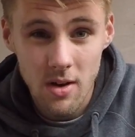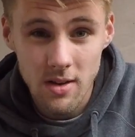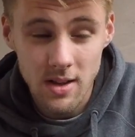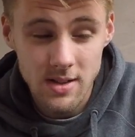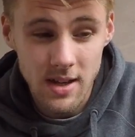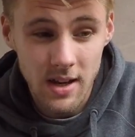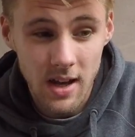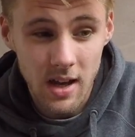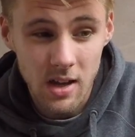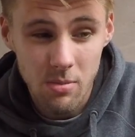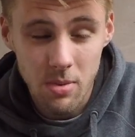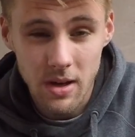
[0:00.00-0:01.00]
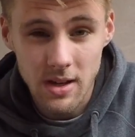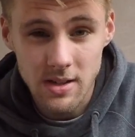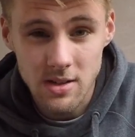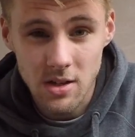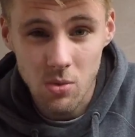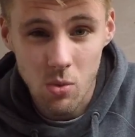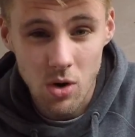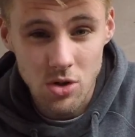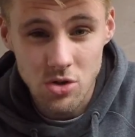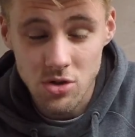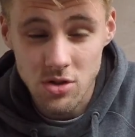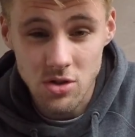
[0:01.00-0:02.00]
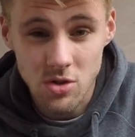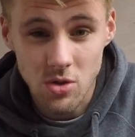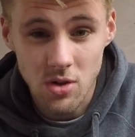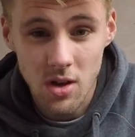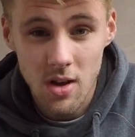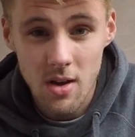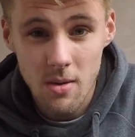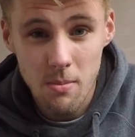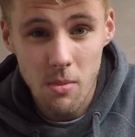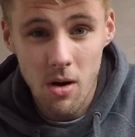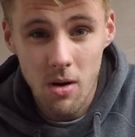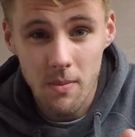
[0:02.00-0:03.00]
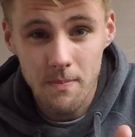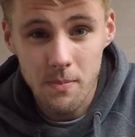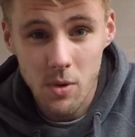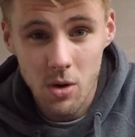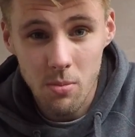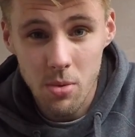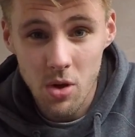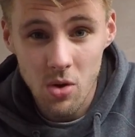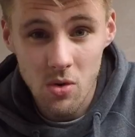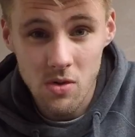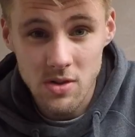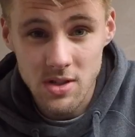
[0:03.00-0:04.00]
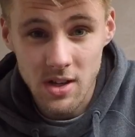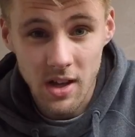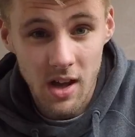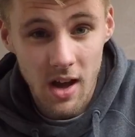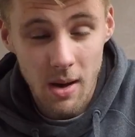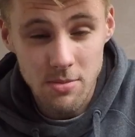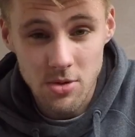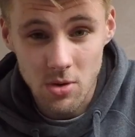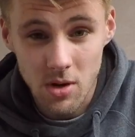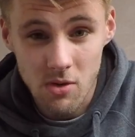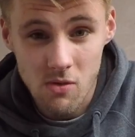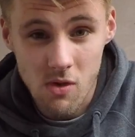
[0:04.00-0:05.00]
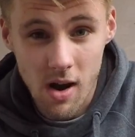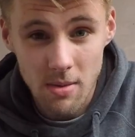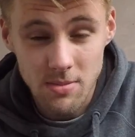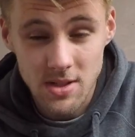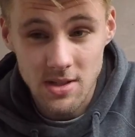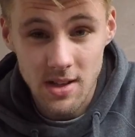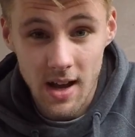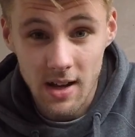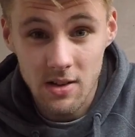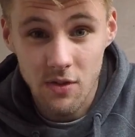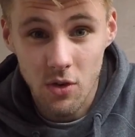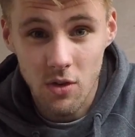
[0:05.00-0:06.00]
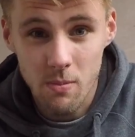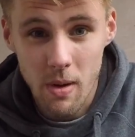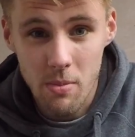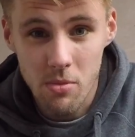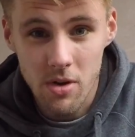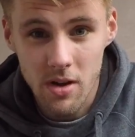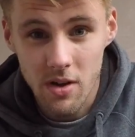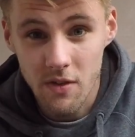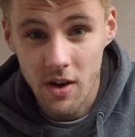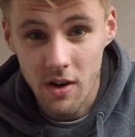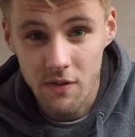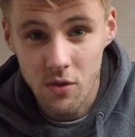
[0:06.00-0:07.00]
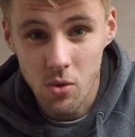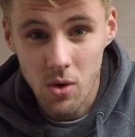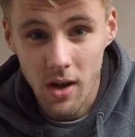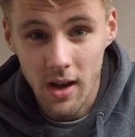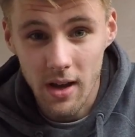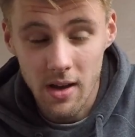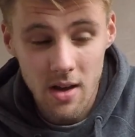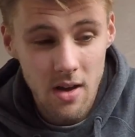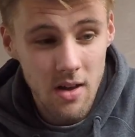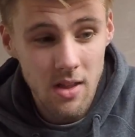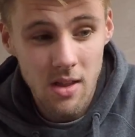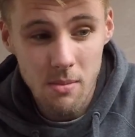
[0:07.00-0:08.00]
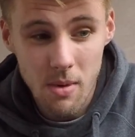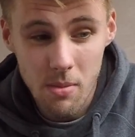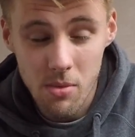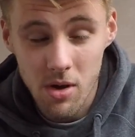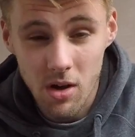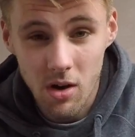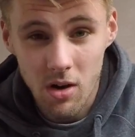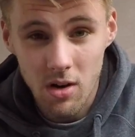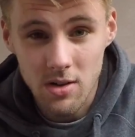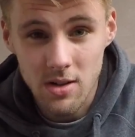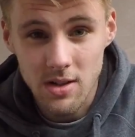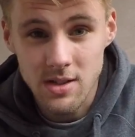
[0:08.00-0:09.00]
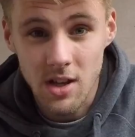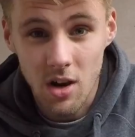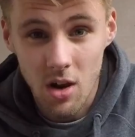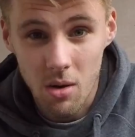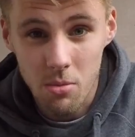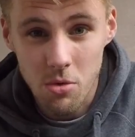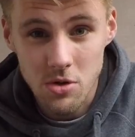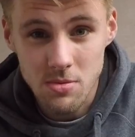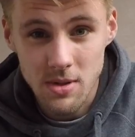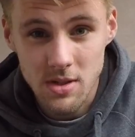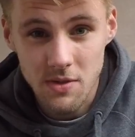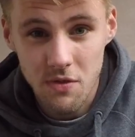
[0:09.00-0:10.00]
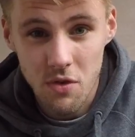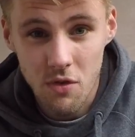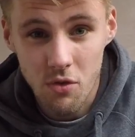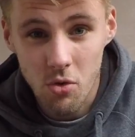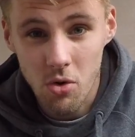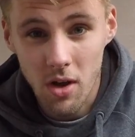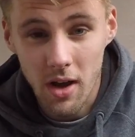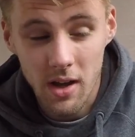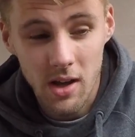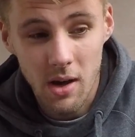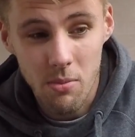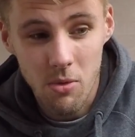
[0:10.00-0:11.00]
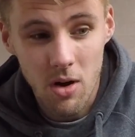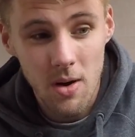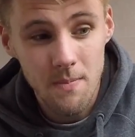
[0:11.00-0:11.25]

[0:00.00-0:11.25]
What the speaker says: the 1080p is going to work just as good. My computer is going to get absolutely ram-stacked full of memory if I get 4K. The memory card is a lot more expensive for a 4K camera,